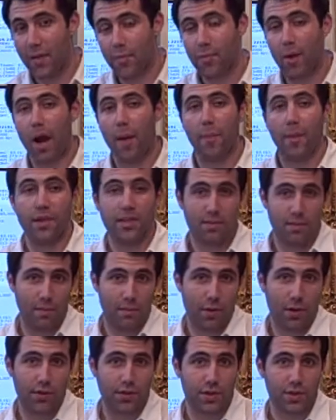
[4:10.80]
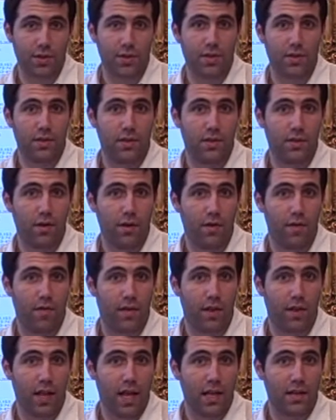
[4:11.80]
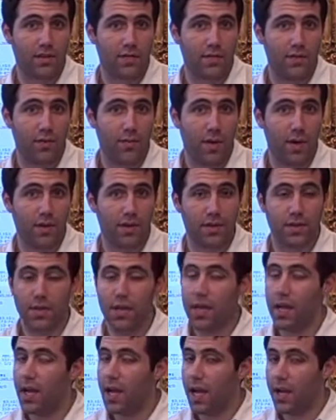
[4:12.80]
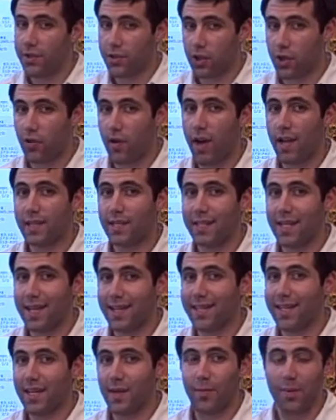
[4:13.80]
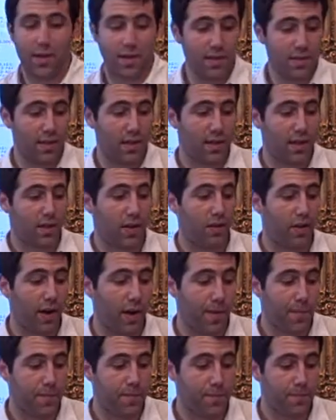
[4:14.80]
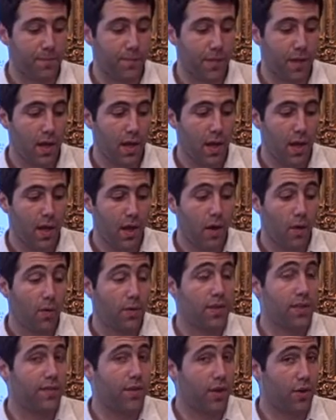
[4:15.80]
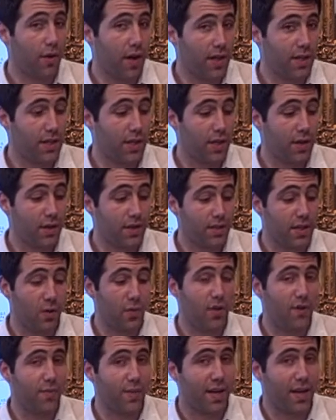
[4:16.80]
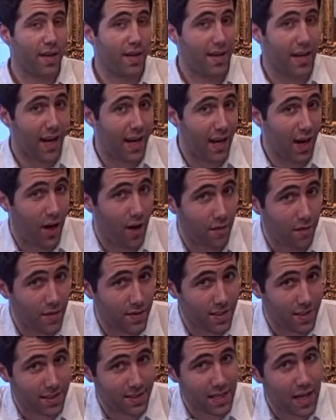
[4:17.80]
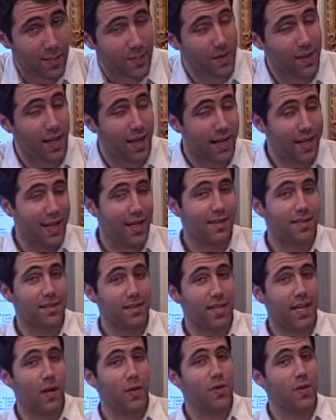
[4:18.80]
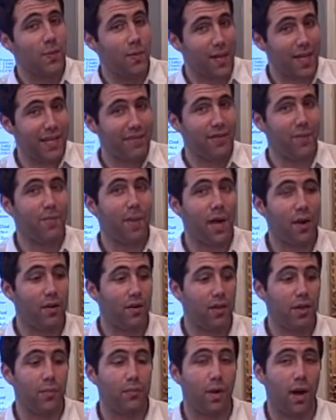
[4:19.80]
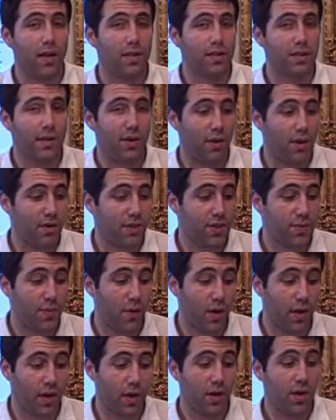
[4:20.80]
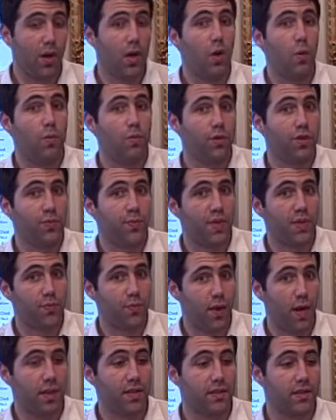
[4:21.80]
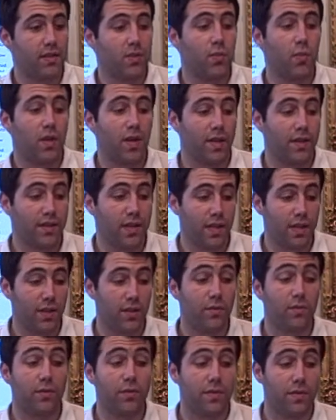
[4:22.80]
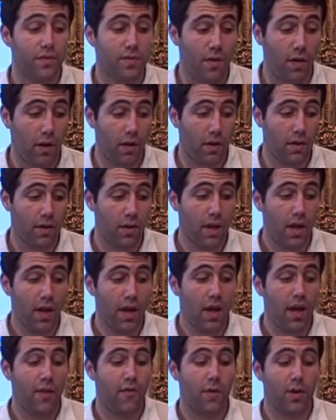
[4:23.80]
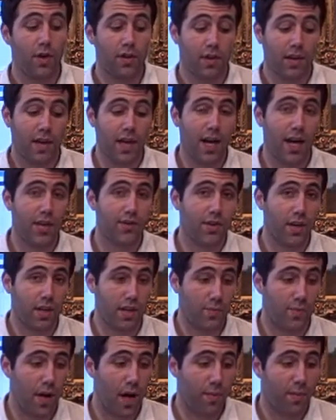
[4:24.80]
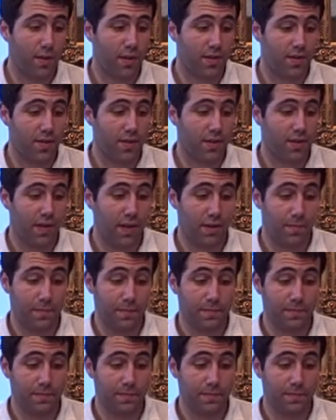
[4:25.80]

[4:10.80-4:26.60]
the properties that have been purchased over the last few months. It's a crazy idea, but it's still occurring. What's even crazier is that we've been getting offers accepted, and I can't disclose it, but even better than the prices that are on this market, which means prices will continue to fall. If we look at the contracted properties for a second,